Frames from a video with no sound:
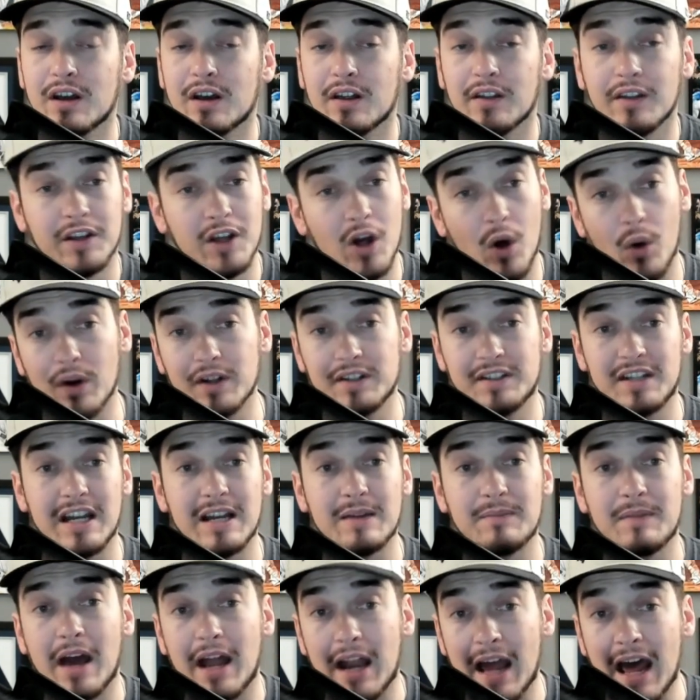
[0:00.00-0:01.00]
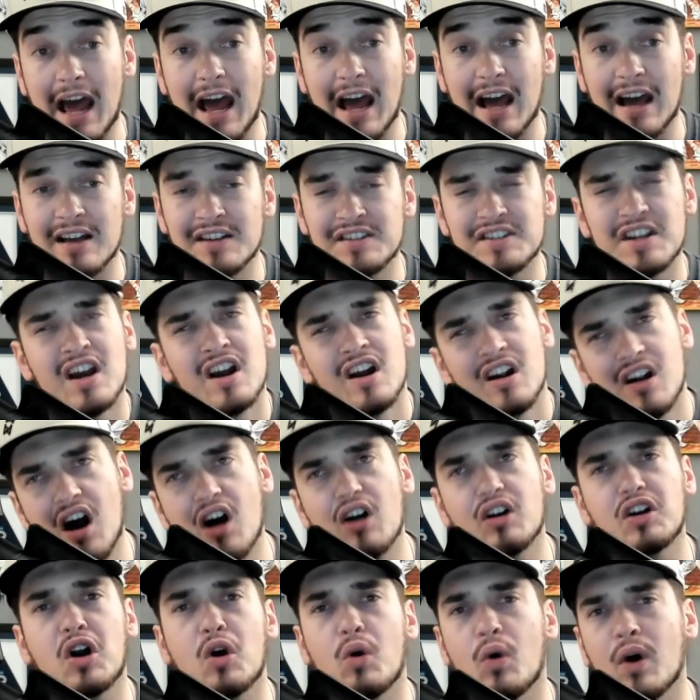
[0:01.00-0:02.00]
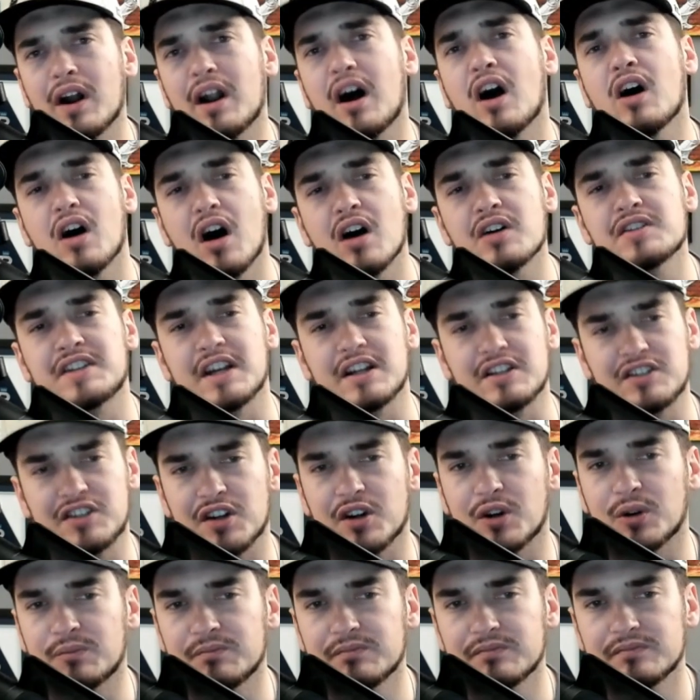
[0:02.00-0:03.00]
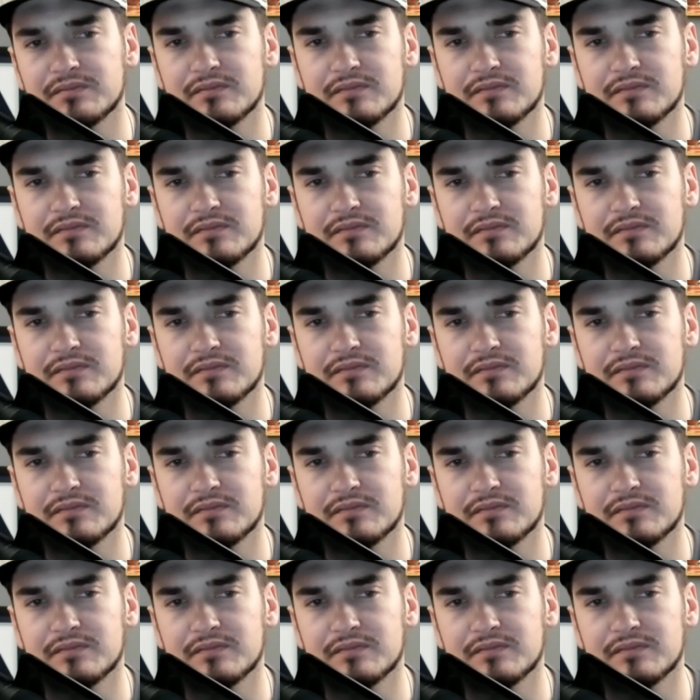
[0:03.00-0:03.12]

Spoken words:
The only team that has, I'll say two.